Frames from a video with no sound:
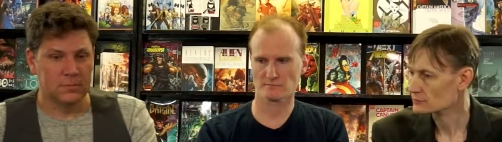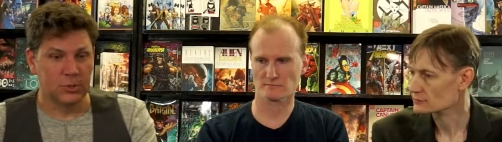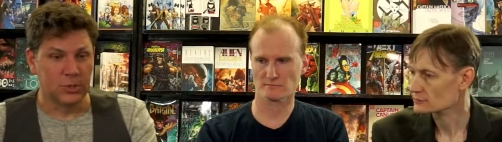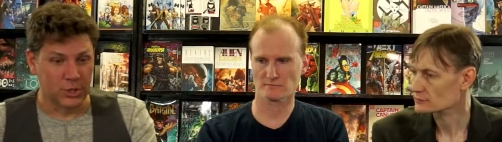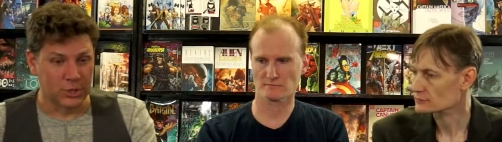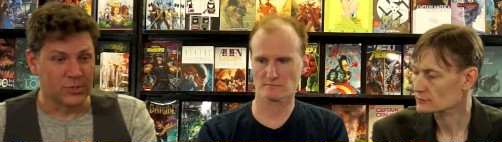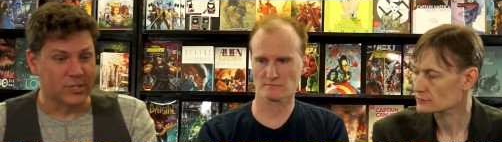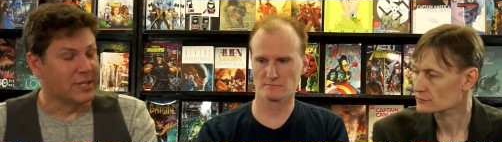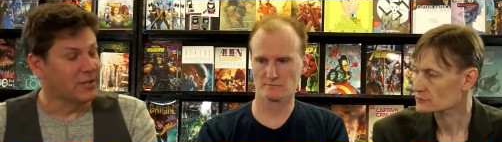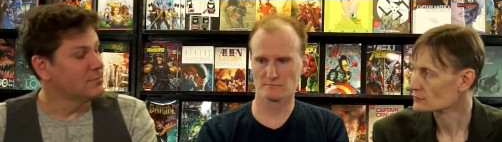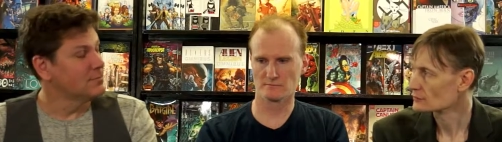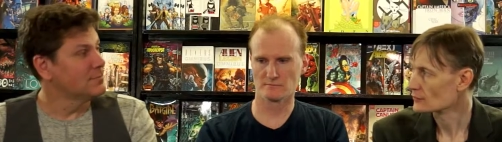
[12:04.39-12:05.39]
Speaker 1: you're gonna go see
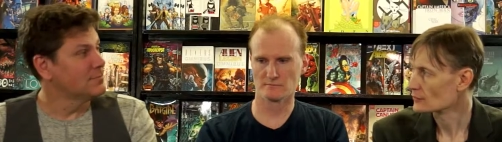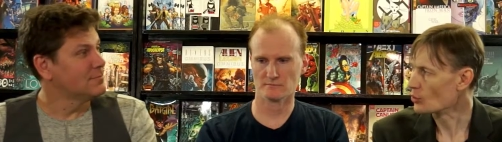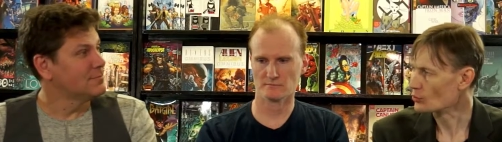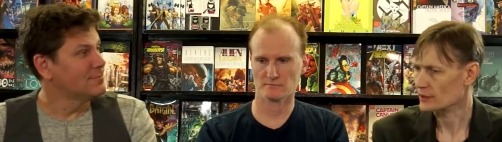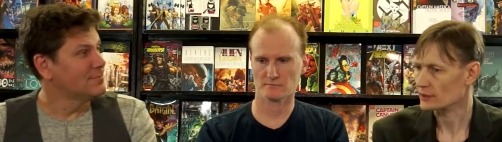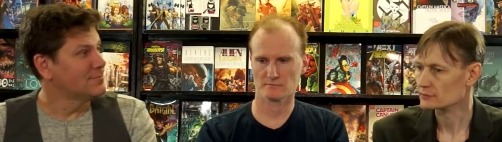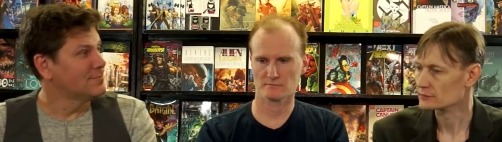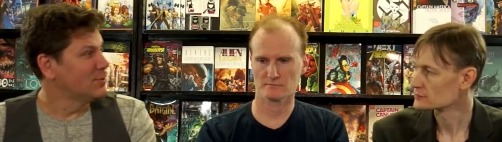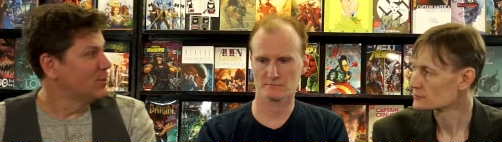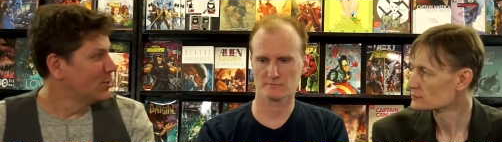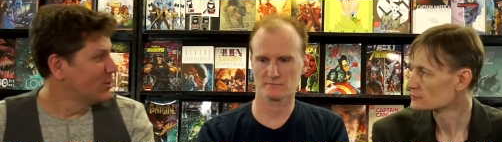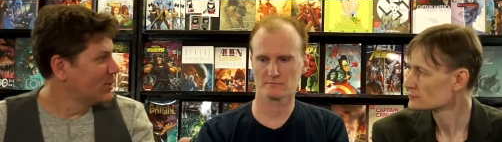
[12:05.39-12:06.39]
it. Oh yeah.
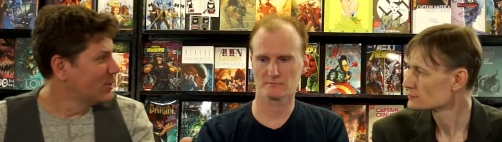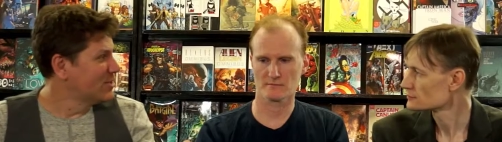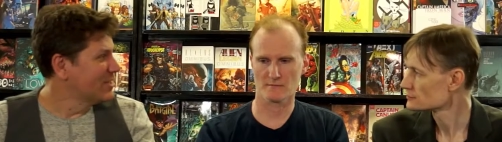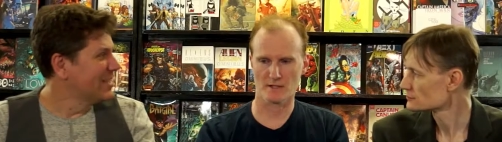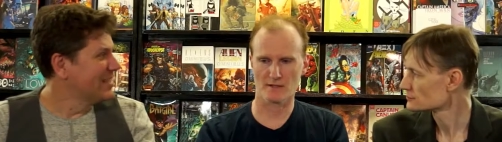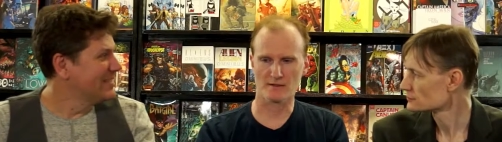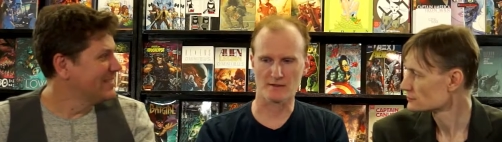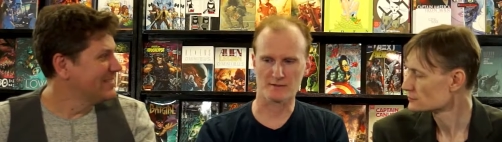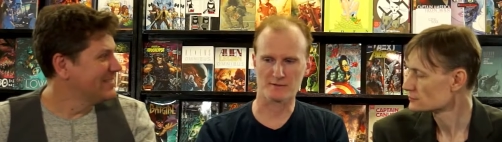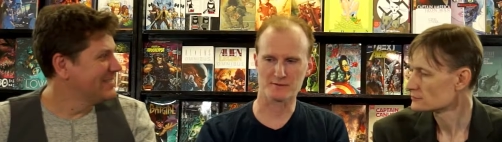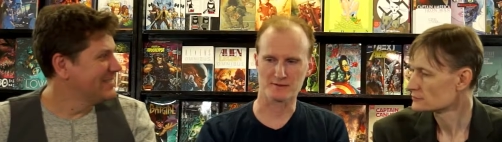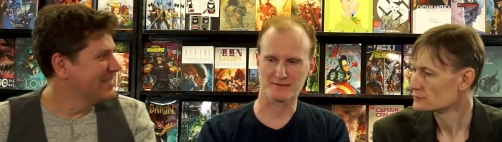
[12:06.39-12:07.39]
You're gonna go see it. Oh yeah,
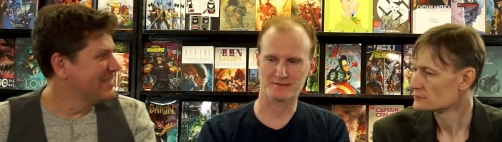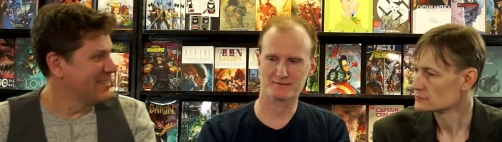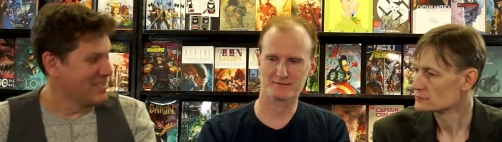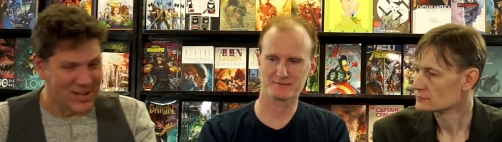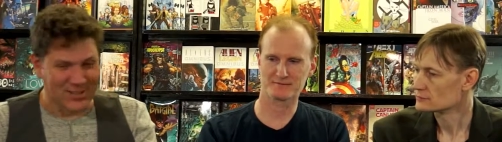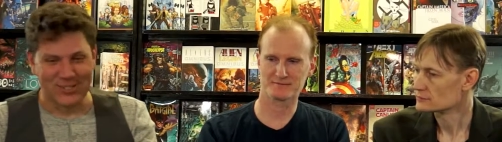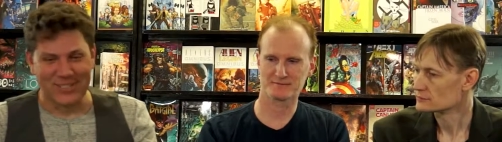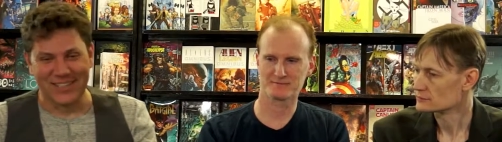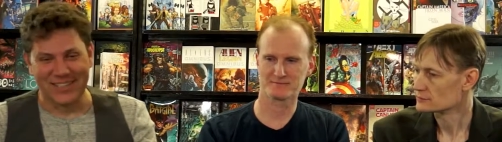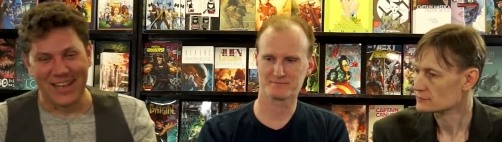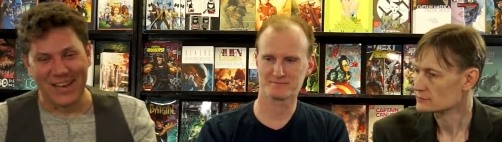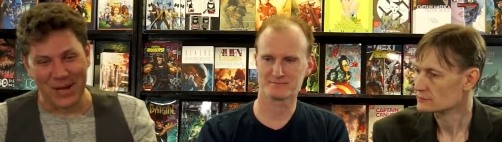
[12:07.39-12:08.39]
I'll see it. I'll see
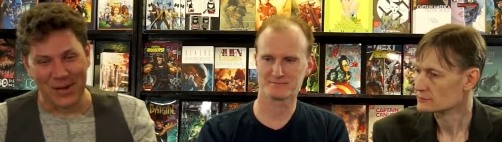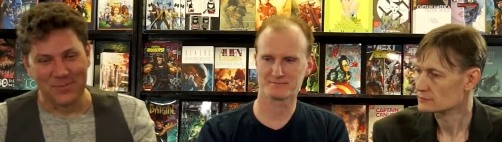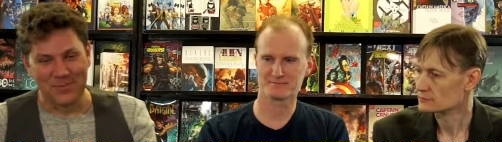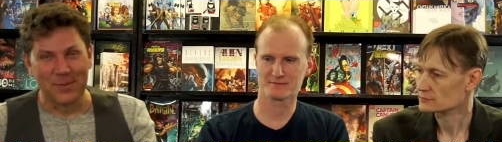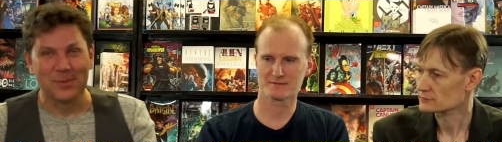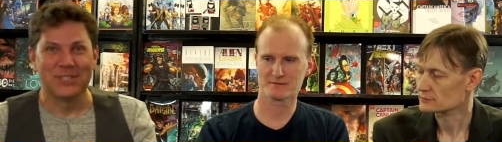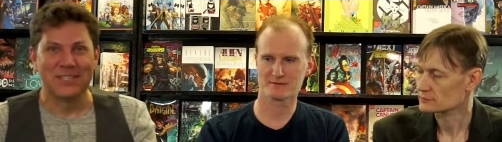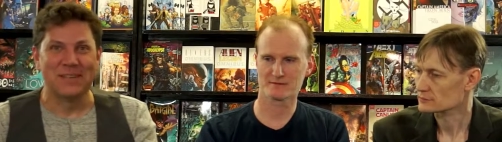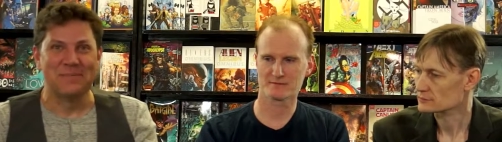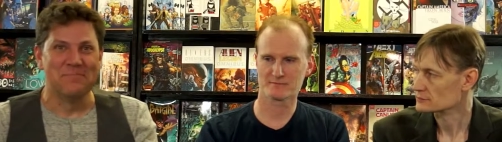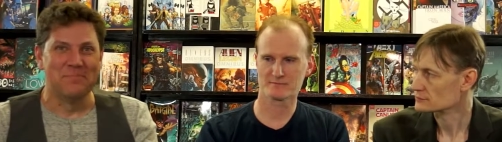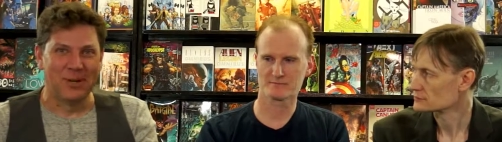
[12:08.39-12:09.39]
it, and I'll probably see
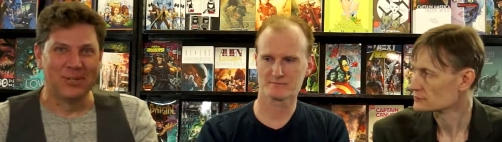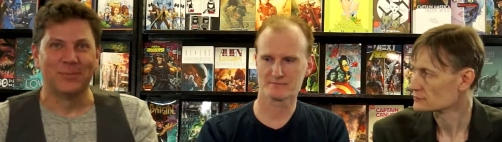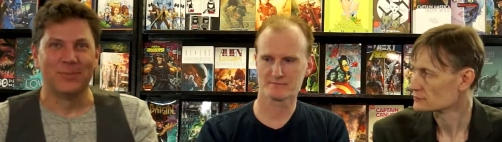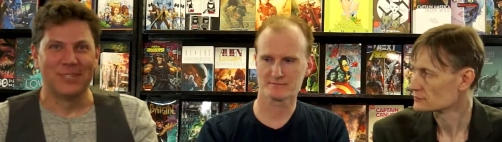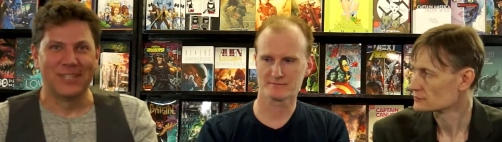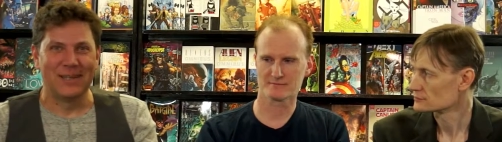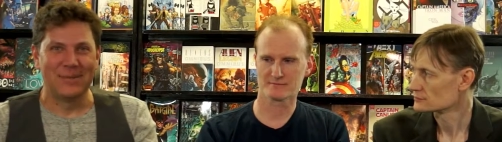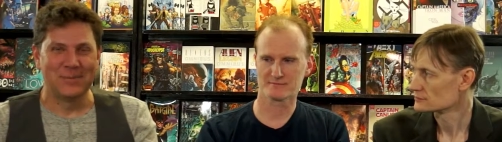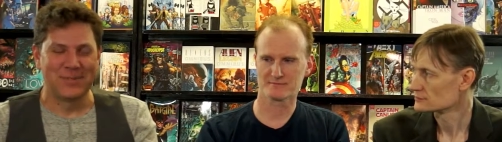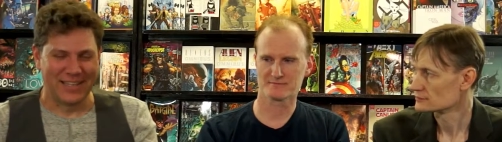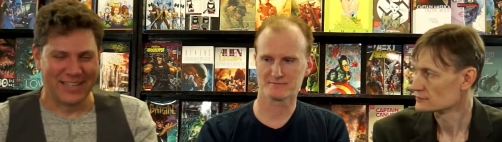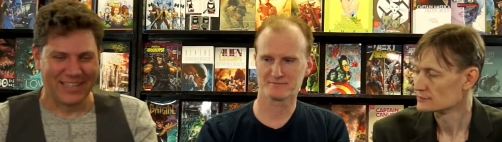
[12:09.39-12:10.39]
it multiple
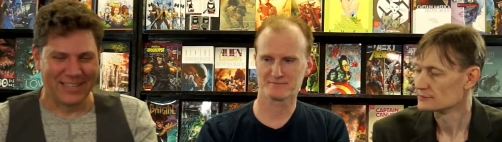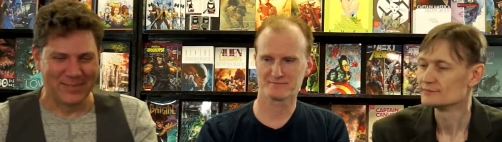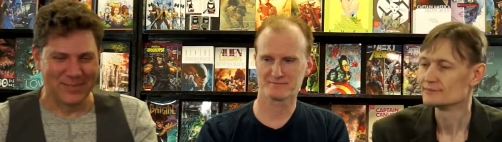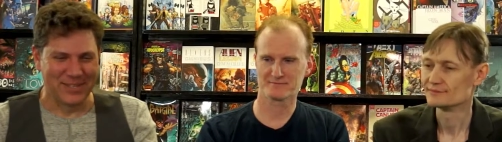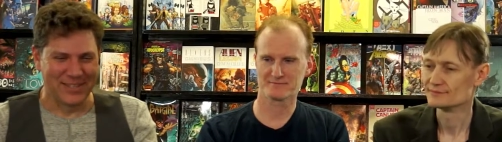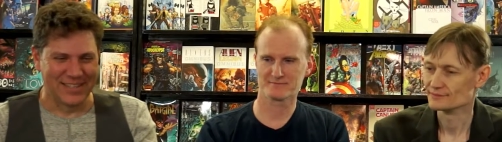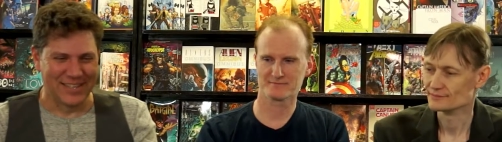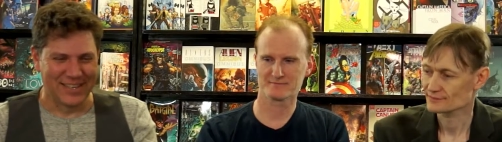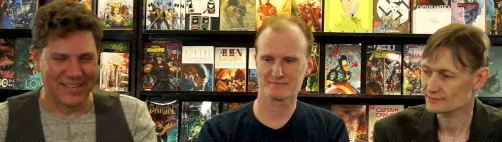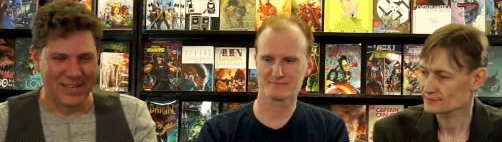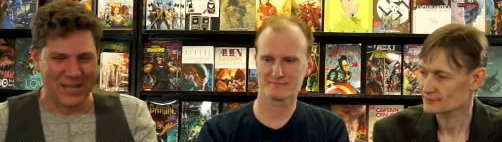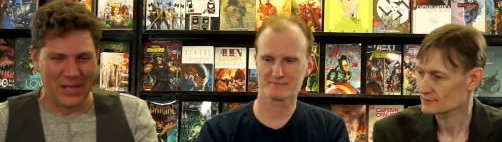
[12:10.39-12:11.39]
times, like I did with uh,
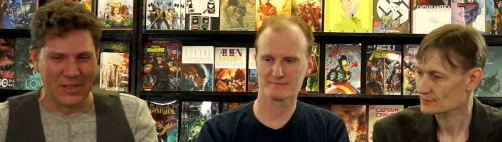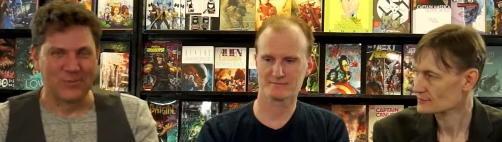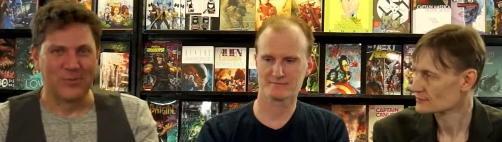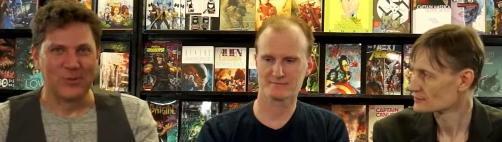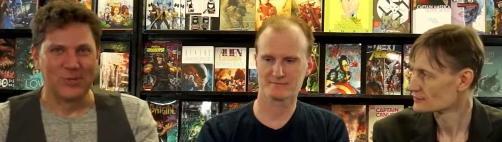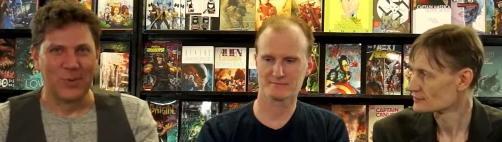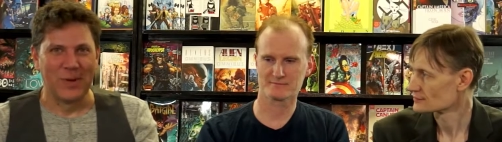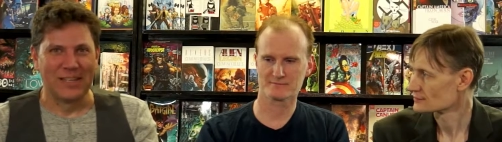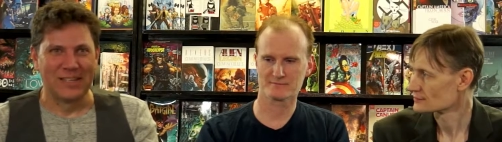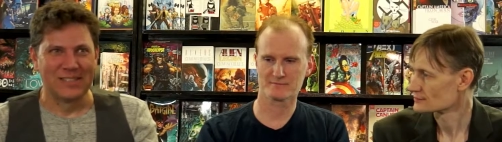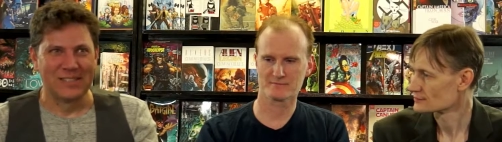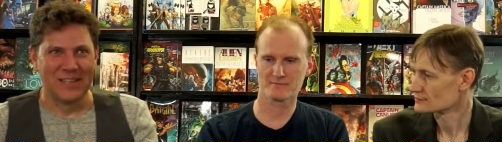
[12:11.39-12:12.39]
the Force
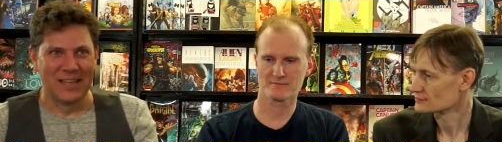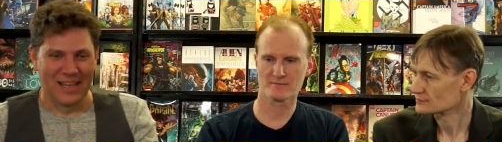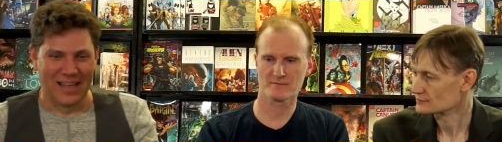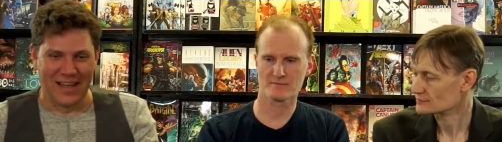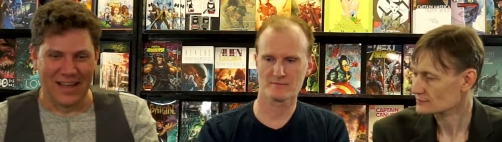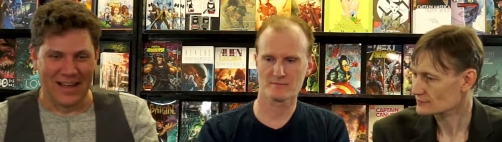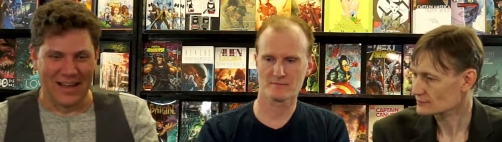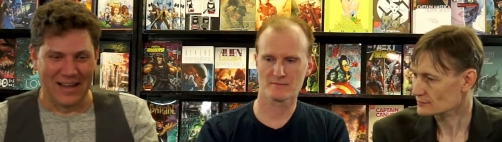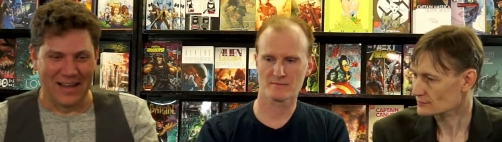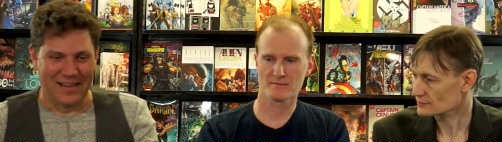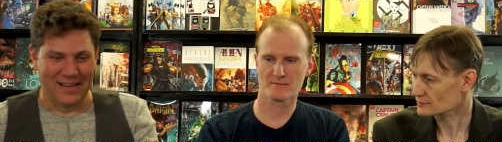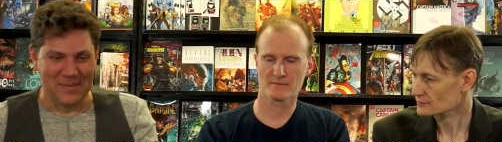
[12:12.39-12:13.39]
Awakens.
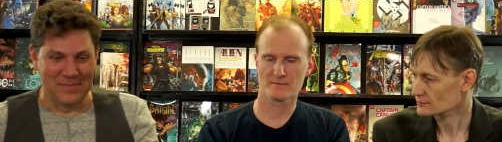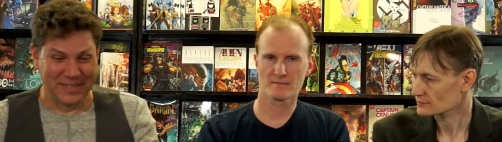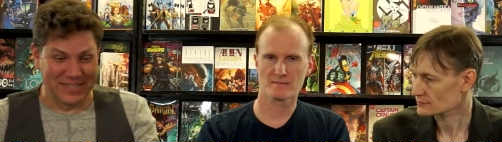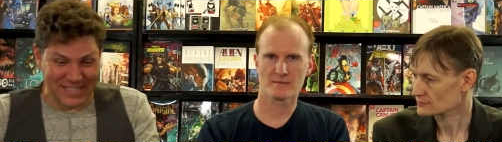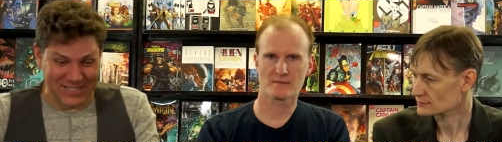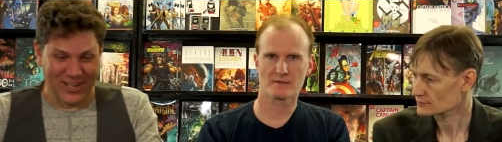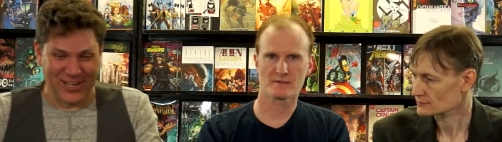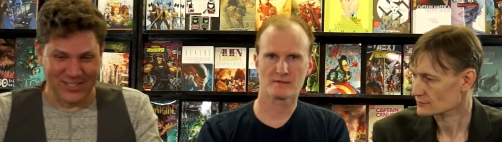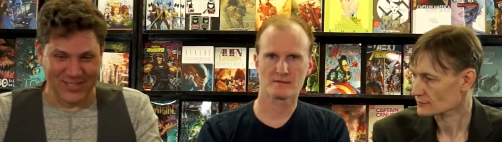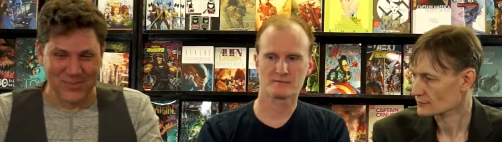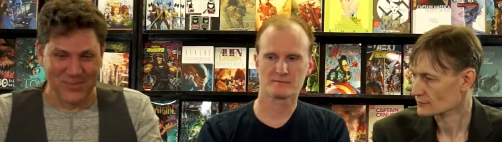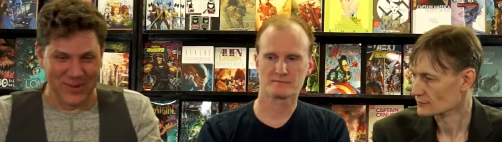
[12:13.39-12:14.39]
Uh, but it's
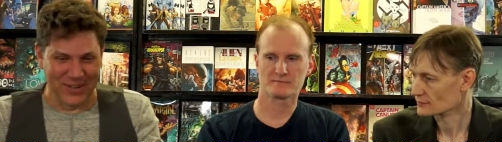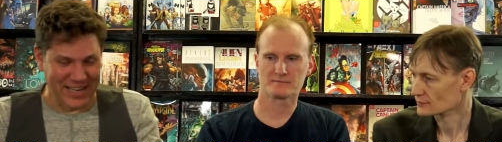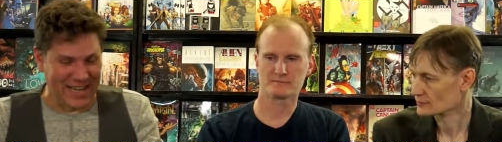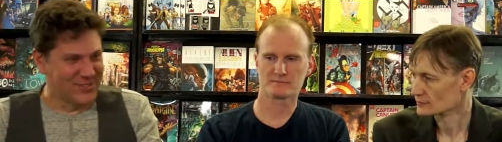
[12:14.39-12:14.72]
awesome. We're gonna